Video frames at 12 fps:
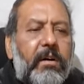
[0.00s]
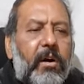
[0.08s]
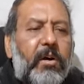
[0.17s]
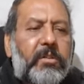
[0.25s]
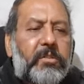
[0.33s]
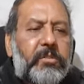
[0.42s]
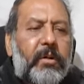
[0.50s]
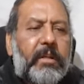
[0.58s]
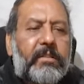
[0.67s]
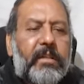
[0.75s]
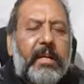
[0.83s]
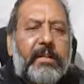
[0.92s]

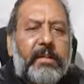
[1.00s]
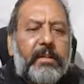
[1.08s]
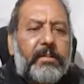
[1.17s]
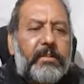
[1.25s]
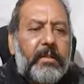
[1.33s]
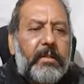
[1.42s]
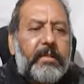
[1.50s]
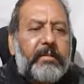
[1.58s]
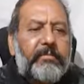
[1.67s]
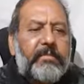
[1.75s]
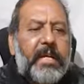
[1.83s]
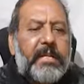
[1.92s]
osteoarthritis,
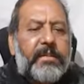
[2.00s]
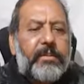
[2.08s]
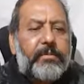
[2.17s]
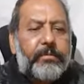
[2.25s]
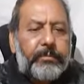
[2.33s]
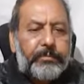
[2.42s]
that is